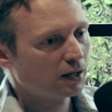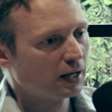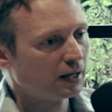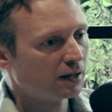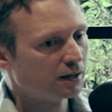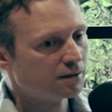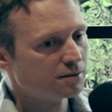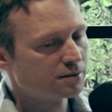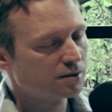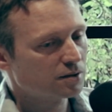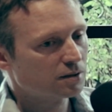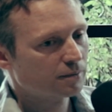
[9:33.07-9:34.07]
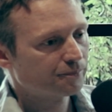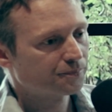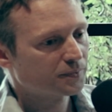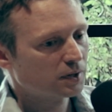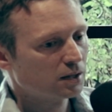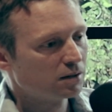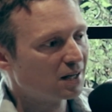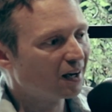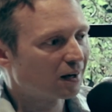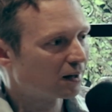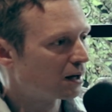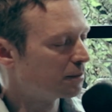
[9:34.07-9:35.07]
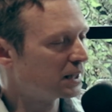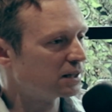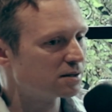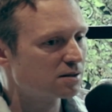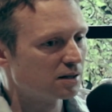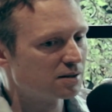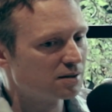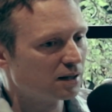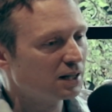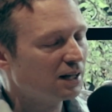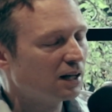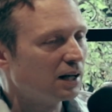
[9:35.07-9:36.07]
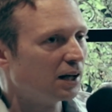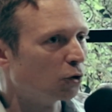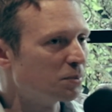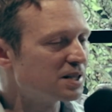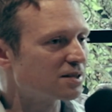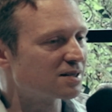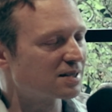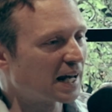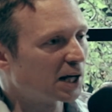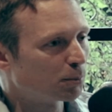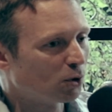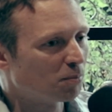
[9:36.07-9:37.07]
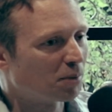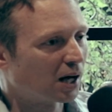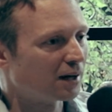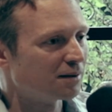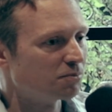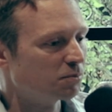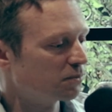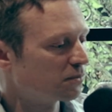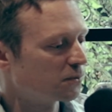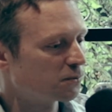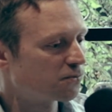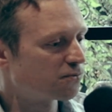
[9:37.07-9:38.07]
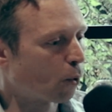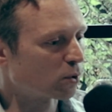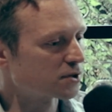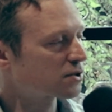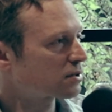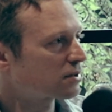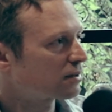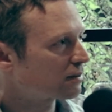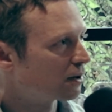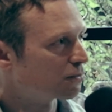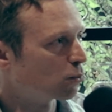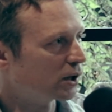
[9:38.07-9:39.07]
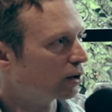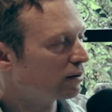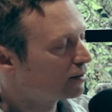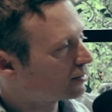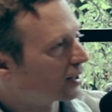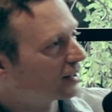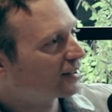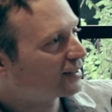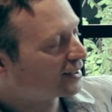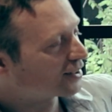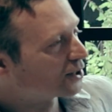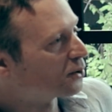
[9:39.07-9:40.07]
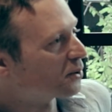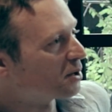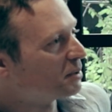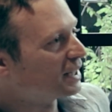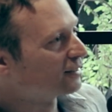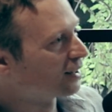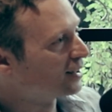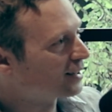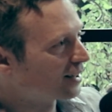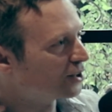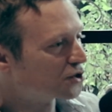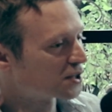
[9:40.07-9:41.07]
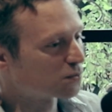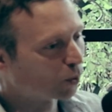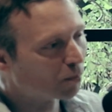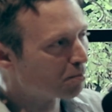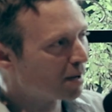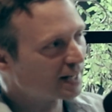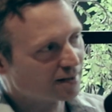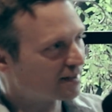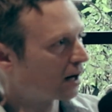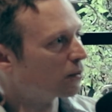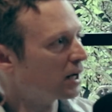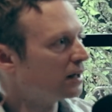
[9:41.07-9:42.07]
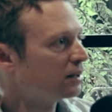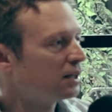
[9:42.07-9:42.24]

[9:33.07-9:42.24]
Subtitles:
and yeah, I mean, it'll be sustainable by force of will, like, you know what I mean? Like, it just will make it that way.